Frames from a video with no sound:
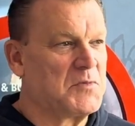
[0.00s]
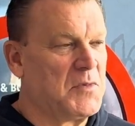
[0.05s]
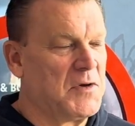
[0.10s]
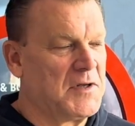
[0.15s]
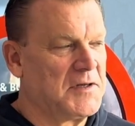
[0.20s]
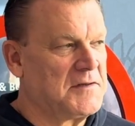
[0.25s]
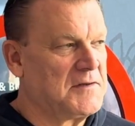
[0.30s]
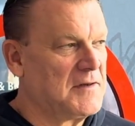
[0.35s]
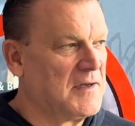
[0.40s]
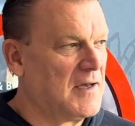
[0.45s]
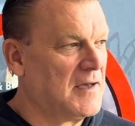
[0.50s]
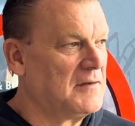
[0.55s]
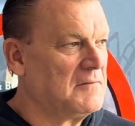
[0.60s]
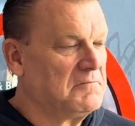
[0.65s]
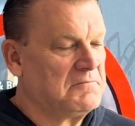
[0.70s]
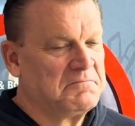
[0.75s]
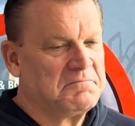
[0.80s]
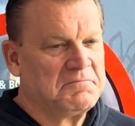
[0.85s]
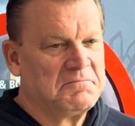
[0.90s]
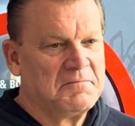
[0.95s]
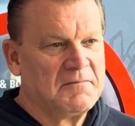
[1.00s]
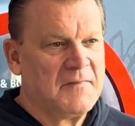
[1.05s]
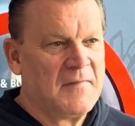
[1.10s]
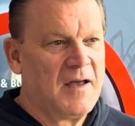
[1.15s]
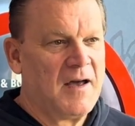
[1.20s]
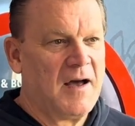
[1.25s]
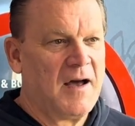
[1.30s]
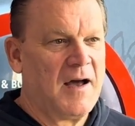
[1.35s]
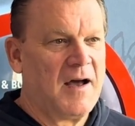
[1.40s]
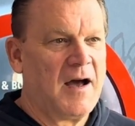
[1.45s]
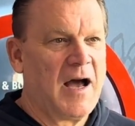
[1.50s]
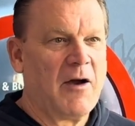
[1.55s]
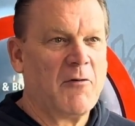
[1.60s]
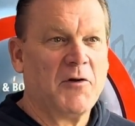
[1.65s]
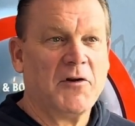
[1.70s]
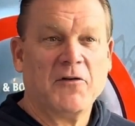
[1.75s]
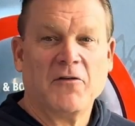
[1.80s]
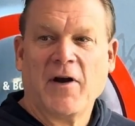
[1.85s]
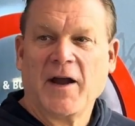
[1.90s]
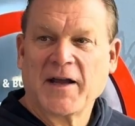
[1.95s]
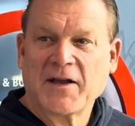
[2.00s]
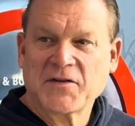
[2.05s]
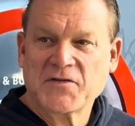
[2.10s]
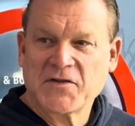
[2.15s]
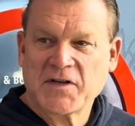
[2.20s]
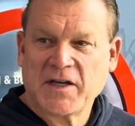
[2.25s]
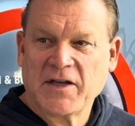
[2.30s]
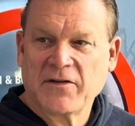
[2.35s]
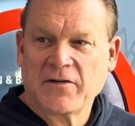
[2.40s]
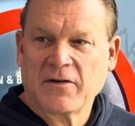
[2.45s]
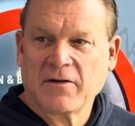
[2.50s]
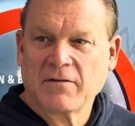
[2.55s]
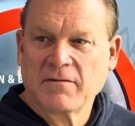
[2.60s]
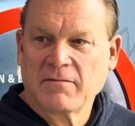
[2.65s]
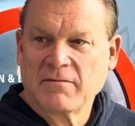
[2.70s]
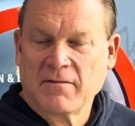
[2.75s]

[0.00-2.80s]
But I wouldn't rank us either.